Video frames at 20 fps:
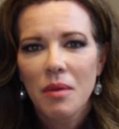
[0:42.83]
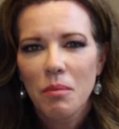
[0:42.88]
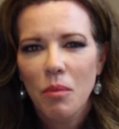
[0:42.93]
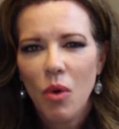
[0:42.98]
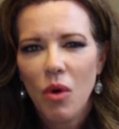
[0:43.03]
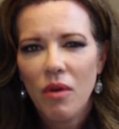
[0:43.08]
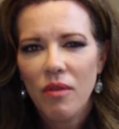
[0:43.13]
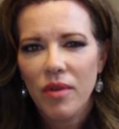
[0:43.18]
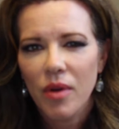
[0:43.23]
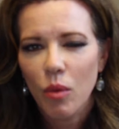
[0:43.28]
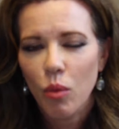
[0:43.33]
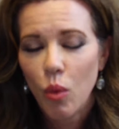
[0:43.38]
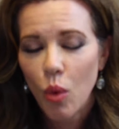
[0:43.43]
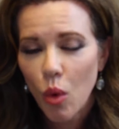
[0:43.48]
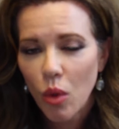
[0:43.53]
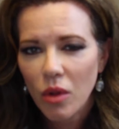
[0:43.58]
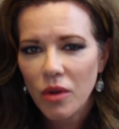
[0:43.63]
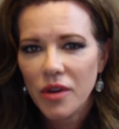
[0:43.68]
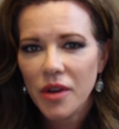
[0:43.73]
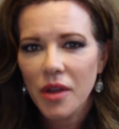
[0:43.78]
more of a
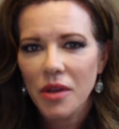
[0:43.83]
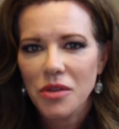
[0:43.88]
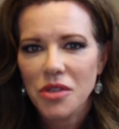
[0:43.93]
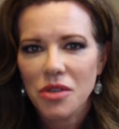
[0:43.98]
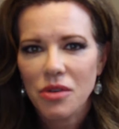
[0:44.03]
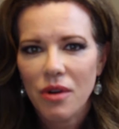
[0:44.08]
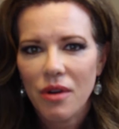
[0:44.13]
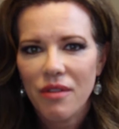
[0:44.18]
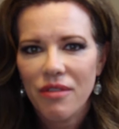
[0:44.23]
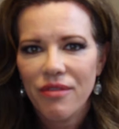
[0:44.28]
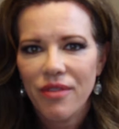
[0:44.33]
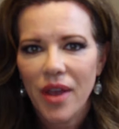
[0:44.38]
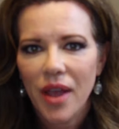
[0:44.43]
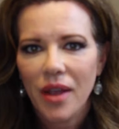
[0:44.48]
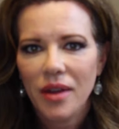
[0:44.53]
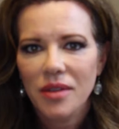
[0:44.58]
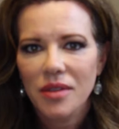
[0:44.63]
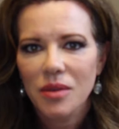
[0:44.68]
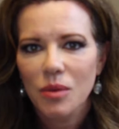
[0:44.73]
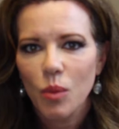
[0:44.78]
roller coaster
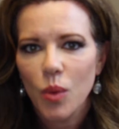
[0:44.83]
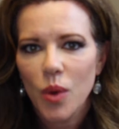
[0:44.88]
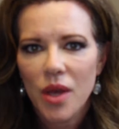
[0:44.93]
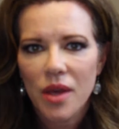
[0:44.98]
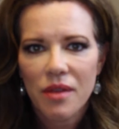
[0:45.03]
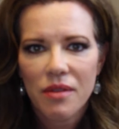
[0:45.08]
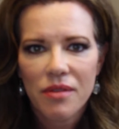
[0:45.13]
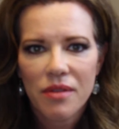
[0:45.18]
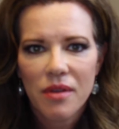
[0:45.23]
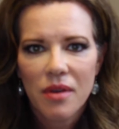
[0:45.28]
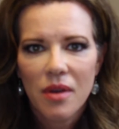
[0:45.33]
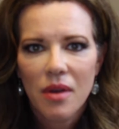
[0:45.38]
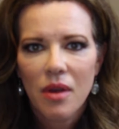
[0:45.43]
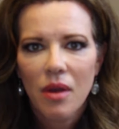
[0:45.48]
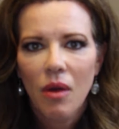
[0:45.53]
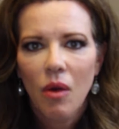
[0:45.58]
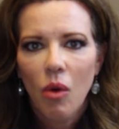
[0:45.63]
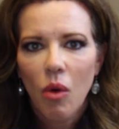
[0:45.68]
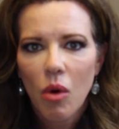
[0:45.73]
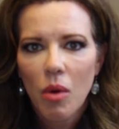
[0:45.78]
effect with
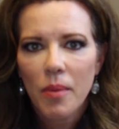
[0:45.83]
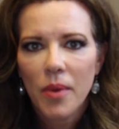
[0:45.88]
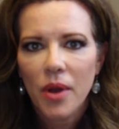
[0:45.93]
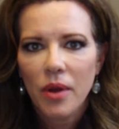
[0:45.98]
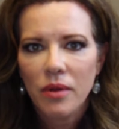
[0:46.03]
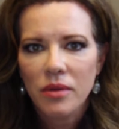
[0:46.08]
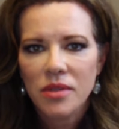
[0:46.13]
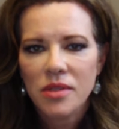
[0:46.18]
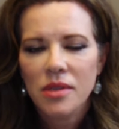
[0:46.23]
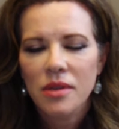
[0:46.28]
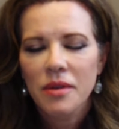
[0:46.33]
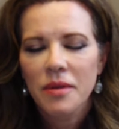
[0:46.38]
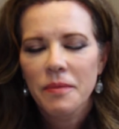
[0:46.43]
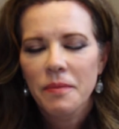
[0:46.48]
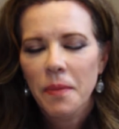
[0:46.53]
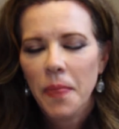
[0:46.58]
hormones,